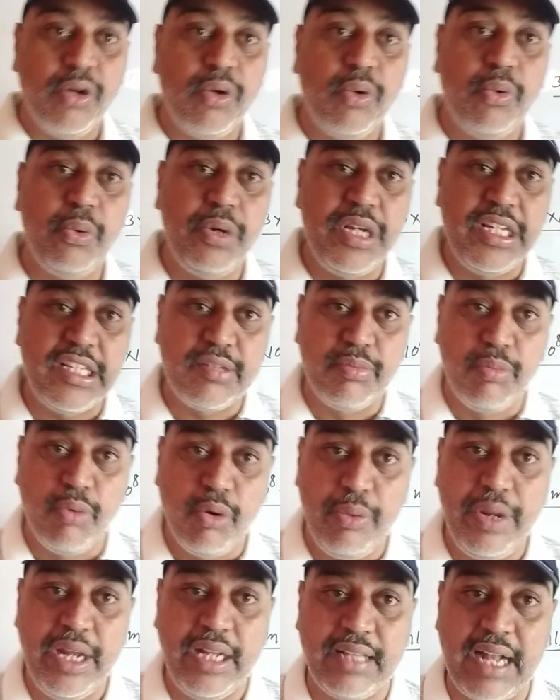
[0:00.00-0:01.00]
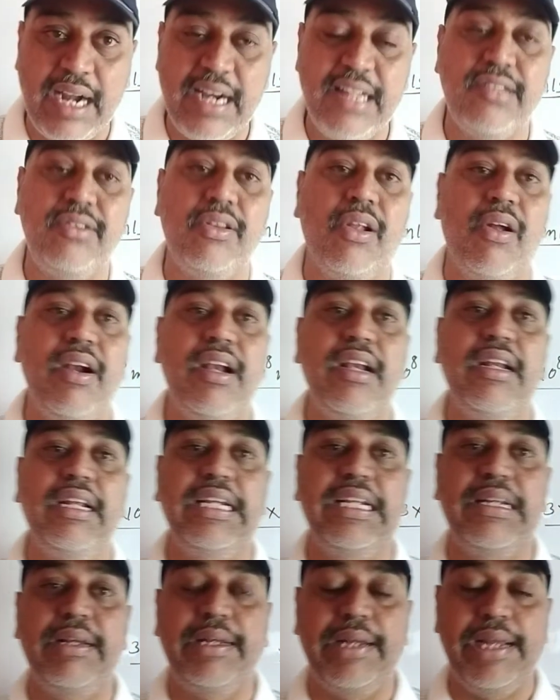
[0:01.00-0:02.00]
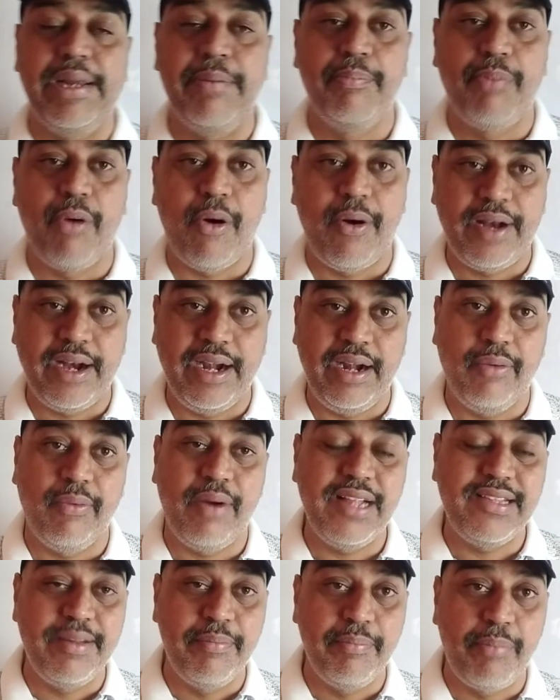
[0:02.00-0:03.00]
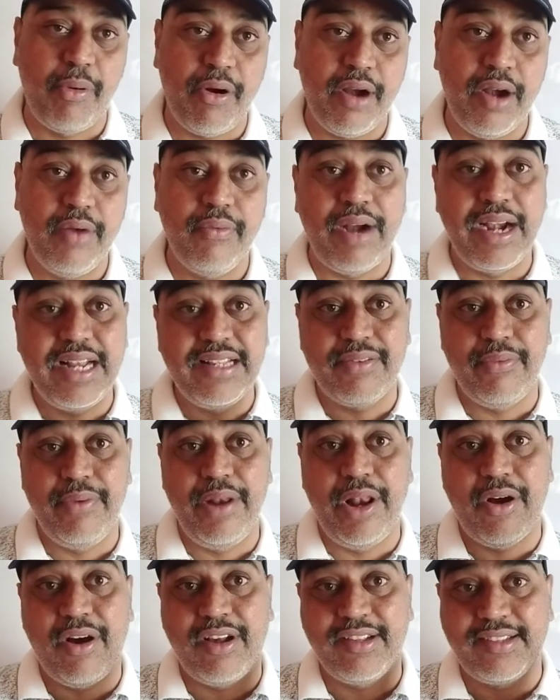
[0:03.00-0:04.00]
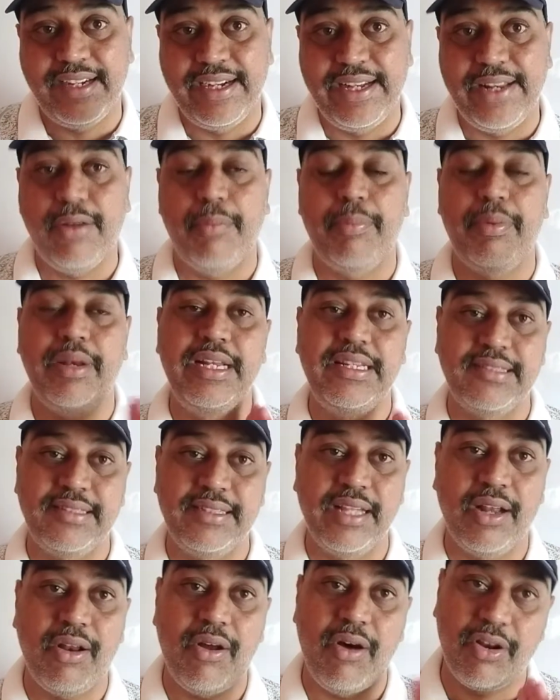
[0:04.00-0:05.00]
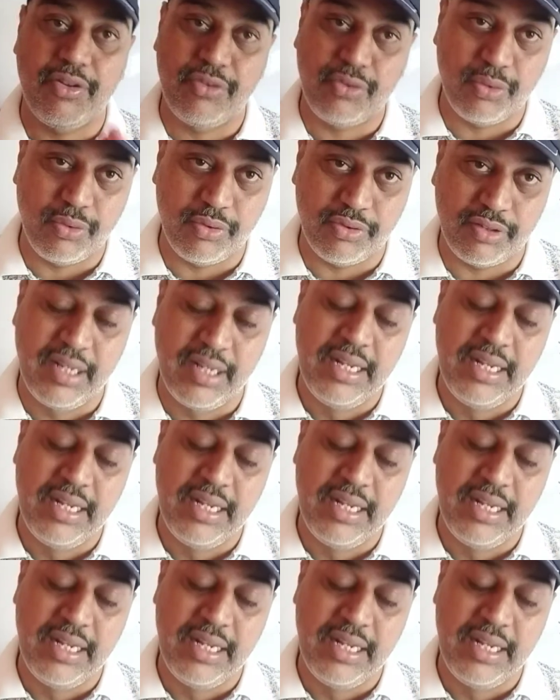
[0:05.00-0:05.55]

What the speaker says: Who is moving, that is not important. What is important? What is the velocity of listener or source?